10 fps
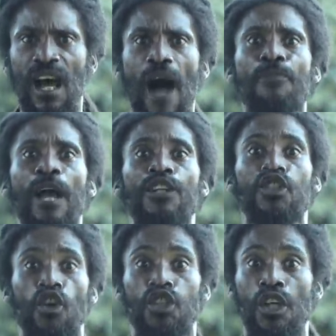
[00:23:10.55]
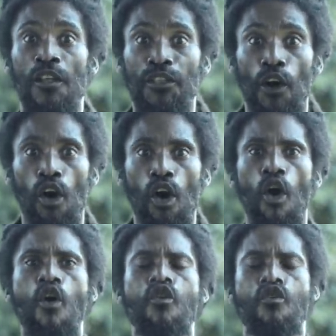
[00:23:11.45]
and not just the
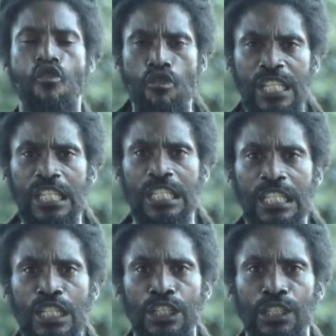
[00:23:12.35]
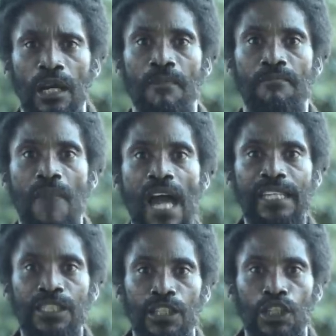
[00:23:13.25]

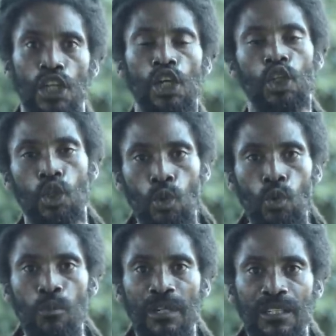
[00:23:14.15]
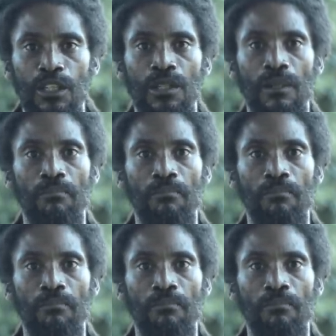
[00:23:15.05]
Christian-minded human